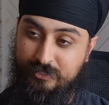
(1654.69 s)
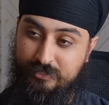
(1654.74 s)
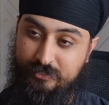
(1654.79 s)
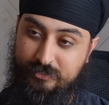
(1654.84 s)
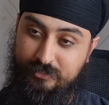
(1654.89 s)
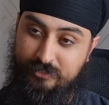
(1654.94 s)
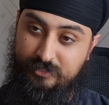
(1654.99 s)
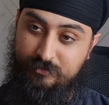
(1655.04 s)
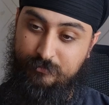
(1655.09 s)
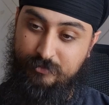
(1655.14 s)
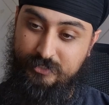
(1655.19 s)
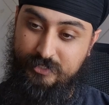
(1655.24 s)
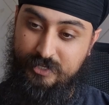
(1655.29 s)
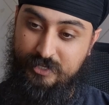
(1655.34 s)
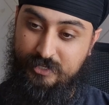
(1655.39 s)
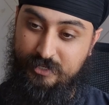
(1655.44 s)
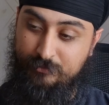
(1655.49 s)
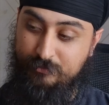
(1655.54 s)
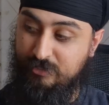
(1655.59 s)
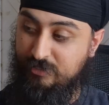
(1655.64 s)
But
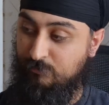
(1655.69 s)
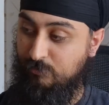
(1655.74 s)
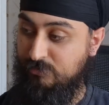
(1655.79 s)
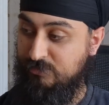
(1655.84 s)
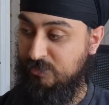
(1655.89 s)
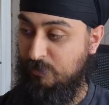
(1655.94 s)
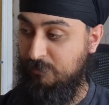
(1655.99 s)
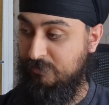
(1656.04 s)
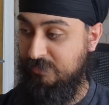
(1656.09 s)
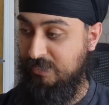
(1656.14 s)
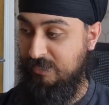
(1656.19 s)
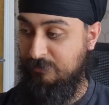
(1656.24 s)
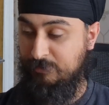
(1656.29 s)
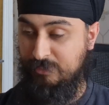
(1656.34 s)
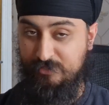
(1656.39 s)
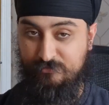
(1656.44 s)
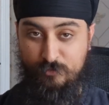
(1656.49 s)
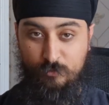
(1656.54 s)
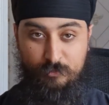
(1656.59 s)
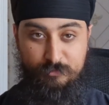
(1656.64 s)
yeah, I mean, we'll stop it there. I
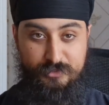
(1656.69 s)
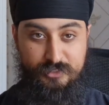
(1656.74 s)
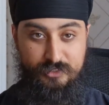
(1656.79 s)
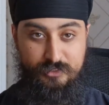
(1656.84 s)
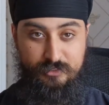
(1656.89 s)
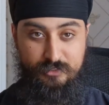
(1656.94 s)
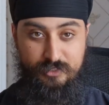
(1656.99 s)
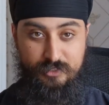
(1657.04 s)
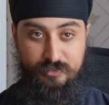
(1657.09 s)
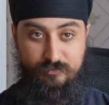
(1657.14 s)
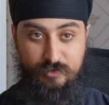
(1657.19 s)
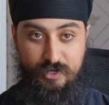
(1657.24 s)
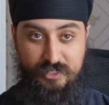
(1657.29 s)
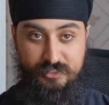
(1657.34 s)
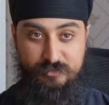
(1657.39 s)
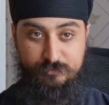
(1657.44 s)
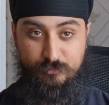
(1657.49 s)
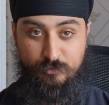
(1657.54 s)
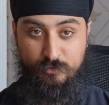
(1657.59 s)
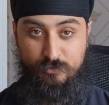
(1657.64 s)
mean, if you want to
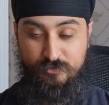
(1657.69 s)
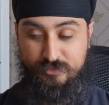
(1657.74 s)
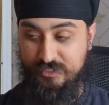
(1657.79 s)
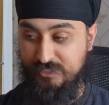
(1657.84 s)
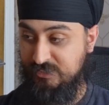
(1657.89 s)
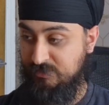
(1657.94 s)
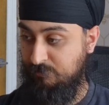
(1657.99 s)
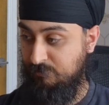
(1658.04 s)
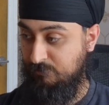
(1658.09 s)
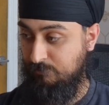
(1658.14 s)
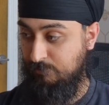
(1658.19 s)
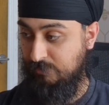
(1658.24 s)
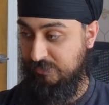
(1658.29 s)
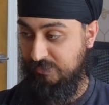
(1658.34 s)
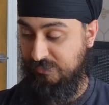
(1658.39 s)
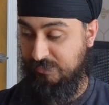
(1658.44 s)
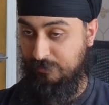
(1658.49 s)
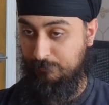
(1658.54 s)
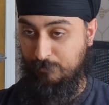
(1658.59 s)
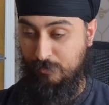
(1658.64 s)
react to more of this
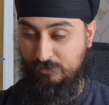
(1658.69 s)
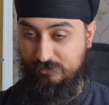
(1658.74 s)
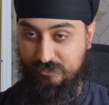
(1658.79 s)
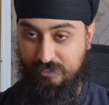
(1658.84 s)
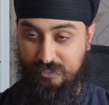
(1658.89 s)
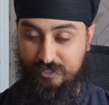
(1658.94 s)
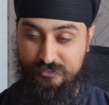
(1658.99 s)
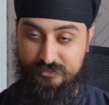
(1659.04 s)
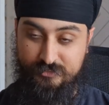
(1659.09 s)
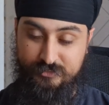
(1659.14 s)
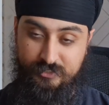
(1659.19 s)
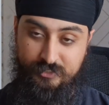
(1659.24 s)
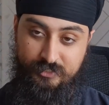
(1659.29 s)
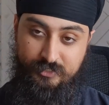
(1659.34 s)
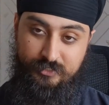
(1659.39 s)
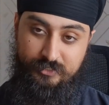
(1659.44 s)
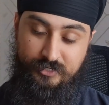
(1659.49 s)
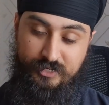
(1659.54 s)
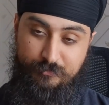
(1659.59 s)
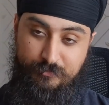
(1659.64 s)
particular podcast,
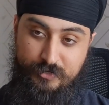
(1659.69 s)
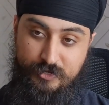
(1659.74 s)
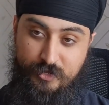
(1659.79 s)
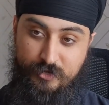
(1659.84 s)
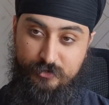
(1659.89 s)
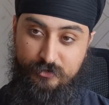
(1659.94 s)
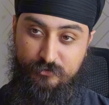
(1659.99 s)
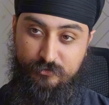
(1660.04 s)
let me know.